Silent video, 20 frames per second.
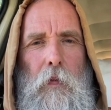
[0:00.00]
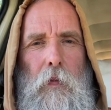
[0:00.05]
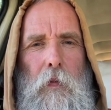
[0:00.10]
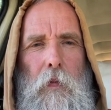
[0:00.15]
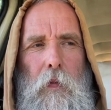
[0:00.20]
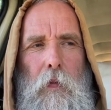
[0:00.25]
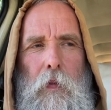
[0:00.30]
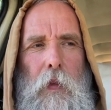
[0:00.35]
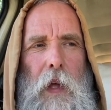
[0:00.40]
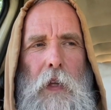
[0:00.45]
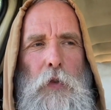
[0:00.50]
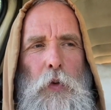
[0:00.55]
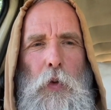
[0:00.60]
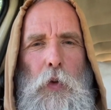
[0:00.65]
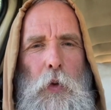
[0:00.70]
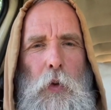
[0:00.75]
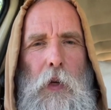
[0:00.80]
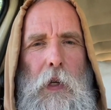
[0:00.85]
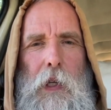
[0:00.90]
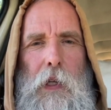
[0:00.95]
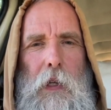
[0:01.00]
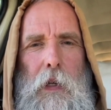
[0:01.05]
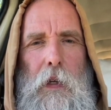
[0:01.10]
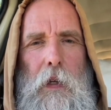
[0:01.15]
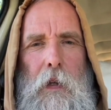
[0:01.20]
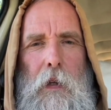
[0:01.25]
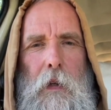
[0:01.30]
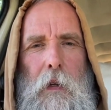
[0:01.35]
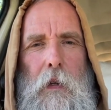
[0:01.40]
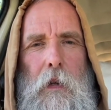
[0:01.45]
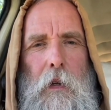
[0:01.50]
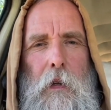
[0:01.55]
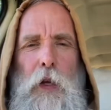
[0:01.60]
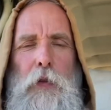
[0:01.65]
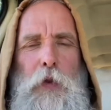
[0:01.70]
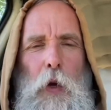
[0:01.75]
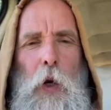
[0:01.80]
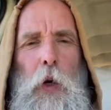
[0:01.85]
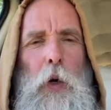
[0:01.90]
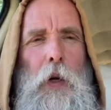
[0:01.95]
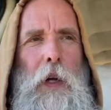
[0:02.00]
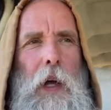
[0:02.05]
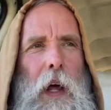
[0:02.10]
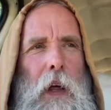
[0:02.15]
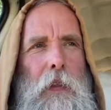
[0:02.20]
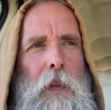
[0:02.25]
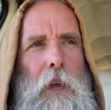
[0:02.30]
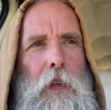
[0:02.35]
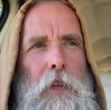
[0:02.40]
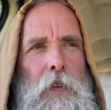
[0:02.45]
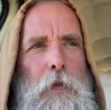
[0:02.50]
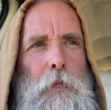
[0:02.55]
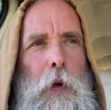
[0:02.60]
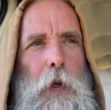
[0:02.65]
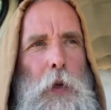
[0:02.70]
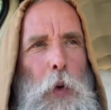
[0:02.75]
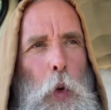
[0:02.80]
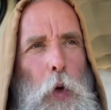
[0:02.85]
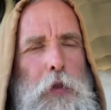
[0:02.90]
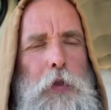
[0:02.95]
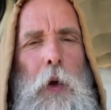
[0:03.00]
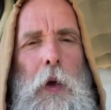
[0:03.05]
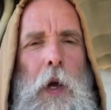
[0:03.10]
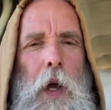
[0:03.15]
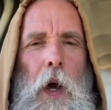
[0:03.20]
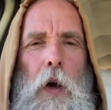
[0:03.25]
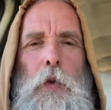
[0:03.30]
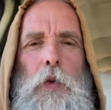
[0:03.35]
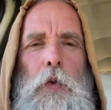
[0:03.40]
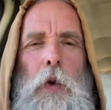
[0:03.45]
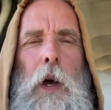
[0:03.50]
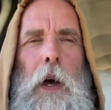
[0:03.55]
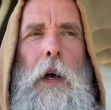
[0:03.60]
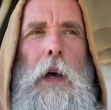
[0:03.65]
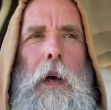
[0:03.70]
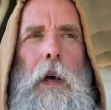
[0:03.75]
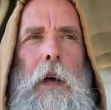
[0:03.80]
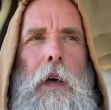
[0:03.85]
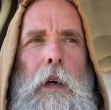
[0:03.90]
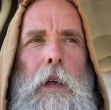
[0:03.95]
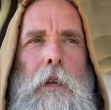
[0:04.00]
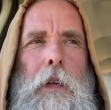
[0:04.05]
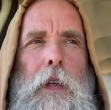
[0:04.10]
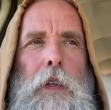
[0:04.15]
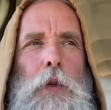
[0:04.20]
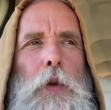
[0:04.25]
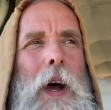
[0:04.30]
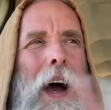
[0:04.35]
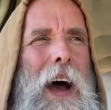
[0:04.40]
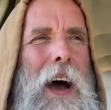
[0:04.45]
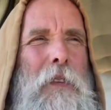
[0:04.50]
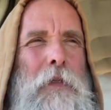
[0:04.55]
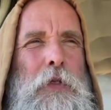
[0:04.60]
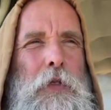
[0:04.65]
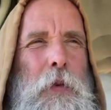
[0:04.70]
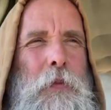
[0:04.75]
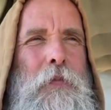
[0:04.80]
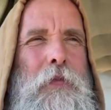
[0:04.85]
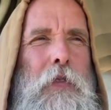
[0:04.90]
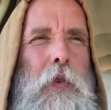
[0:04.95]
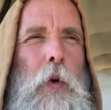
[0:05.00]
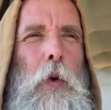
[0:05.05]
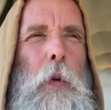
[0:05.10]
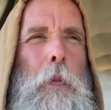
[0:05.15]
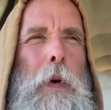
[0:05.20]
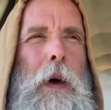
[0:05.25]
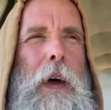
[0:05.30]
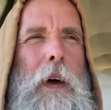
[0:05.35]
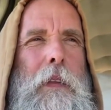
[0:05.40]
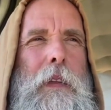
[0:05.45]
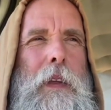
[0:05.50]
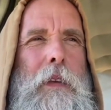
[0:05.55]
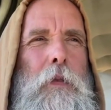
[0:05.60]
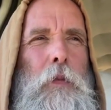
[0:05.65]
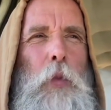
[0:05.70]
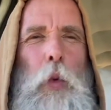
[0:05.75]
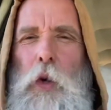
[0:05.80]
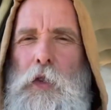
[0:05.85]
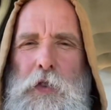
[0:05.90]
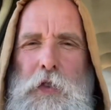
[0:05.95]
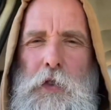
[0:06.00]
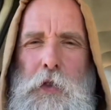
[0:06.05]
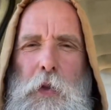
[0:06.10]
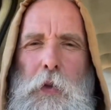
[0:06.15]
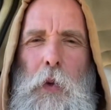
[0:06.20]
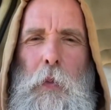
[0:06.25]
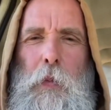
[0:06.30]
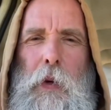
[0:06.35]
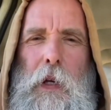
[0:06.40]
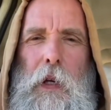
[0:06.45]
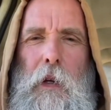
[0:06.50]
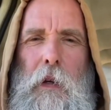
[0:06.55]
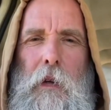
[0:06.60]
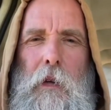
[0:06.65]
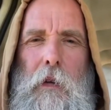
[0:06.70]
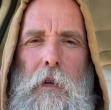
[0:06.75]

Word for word: That's all you need. If you look like this, but you also know that you have some forebear that wasn't European.